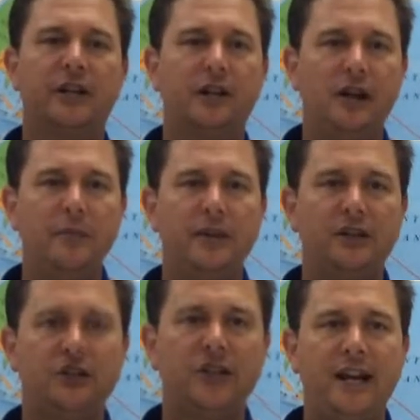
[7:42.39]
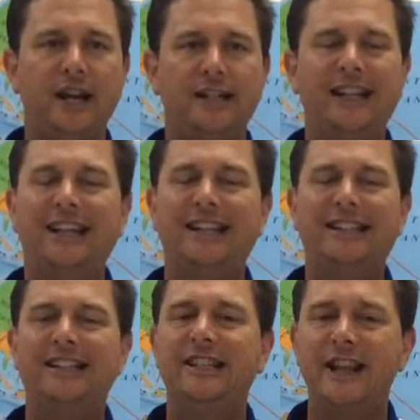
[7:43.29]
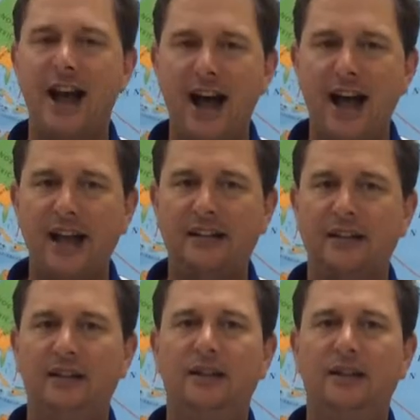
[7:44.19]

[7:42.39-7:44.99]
Columbian Exchange is not